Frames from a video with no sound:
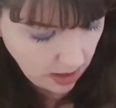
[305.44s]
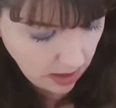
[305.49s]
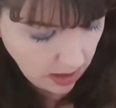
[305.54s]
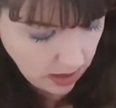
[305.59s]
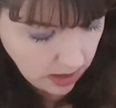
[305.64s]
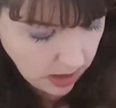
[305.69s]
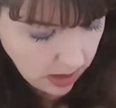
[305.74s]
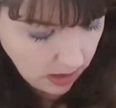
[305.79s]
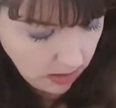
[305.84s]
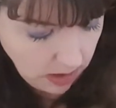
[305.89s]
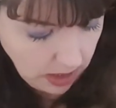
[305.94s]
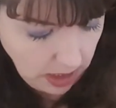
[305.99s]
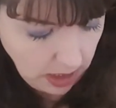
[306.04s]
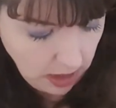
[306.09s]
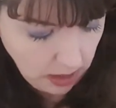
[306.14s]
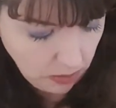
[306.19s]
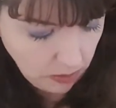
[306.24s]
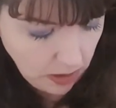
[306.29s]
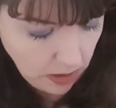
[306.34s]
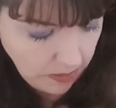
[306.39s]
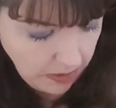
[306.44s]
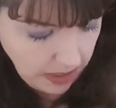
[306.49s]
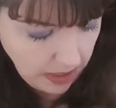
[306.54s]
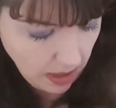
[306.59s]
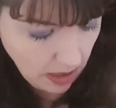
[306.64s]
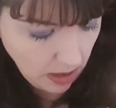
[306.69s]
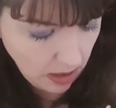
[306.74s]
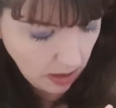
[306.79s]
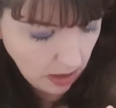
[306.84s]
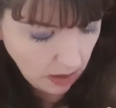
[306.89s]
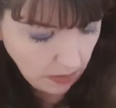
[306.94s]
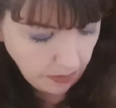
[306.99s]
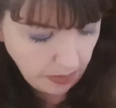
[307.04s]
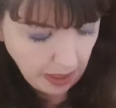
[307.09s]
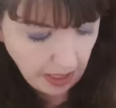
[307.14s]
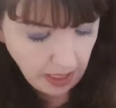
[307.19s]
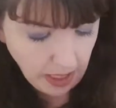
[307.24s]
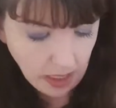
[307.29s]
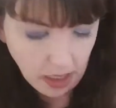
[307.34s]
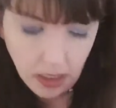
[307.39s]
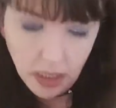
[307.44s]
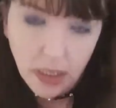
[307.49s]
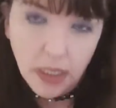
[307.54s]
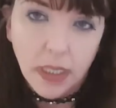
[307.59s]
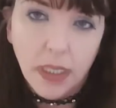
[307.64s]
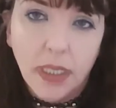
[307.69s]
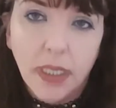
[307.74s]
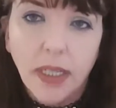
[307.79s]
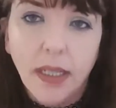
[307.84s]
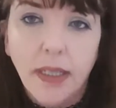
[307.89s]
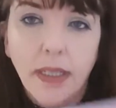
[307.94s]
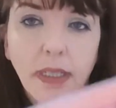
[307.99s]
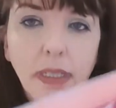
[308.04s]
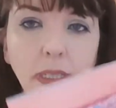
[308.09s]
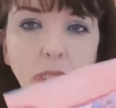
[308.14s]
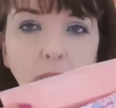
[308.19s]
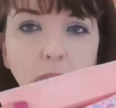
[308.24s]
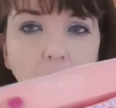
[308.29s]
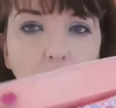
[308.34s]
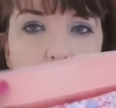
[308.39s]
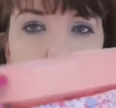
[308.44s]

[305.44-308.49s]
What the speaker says: So these will be all pads, as you see.